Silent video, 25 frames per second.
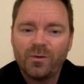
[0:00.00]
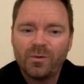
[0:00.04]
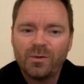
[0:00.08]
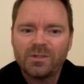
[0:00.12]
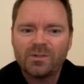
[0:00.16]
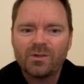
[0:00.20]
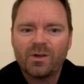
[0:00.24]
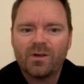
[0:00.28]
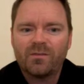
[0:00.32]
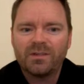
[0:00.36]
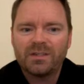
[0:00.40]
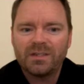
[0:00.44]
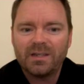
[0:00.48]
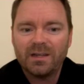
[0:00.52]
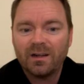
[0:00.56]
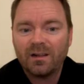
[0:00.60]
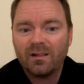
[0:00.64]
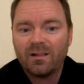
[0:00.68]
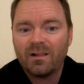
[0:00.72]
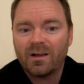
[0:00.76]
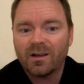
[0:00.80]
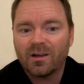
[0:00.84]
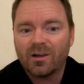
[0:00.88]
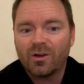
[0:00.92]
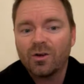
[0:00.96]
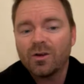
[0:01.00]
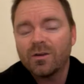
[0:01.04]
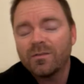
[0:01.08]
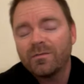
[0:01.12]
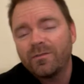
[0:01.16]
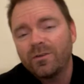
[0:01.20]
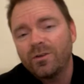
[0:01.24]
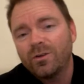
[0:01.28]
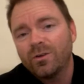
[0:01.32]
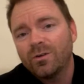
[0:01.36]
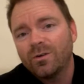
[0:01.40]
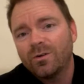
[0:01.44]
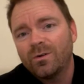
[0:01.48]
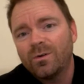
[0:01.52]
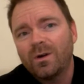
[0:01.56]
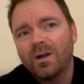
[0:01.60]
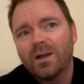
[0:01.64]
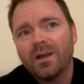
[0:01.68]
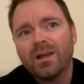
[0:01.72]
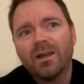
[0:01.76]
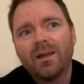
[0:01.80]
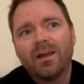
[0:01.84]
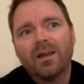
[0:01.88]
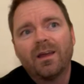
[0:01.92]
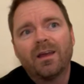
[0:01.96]
We still have a 10 o'clock curfew,
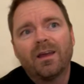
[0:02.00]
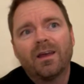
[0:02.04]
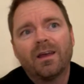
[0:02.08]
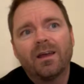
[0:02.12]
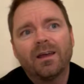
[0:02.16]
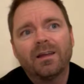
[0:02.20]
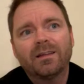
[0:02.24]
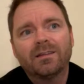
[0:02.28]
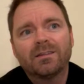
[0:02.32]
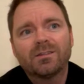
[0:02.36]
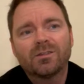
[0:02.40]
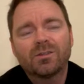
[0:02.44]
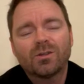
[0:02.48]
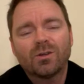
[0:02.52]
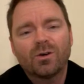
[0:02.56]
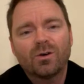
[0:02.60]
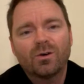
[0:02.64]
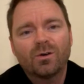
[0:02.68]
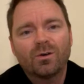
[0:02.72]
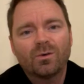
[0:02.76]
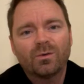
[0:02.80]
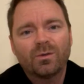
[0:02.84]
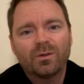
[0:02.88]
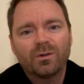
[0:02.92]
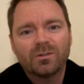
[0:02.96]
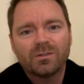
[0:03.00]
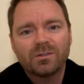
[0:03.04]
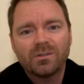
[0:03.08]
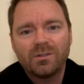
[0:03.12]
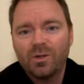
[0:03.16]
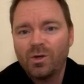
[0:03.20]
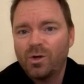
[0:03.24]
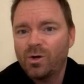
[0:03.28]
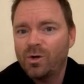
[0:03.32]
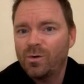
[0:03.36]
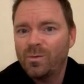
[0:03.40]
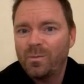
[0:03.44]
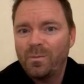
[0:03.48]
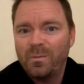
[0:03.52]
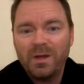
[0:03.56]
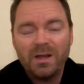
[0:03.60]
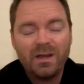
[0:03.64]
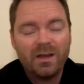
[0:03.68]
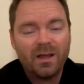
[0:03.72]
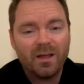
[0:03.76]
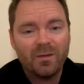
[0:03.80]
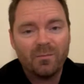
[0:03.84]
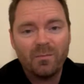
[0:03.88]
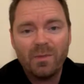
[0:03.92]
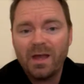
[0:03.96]
and so there's no
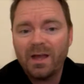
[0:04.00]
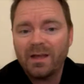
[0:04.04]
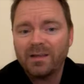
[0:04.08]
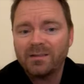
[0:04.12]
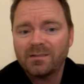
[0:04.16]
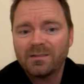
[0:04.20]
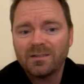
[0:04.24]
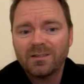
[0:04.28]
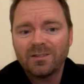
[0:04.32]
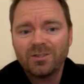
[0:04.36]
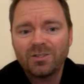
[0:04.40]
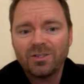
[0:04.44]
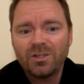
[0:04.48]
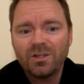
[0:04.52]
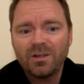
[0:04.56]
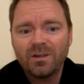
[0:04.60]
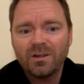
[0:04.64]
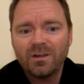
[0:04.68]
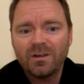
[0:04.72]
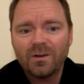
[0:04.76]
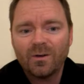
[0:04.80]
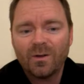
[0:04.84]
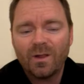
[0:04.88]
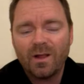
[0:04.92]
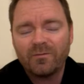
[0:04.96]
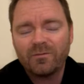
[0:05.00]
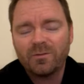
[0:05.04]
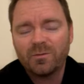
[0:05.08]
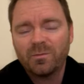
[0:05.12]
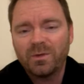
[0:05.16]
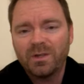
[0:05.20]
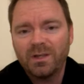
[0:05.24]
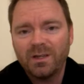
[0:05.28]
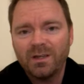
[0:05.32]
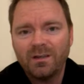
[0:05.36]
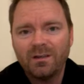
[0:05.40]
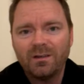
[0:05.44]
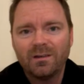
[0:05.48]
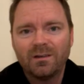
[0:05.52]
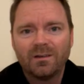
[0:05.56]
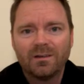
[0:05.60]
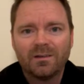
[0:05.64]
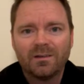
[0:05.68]
midnight mass this year. It'll have to be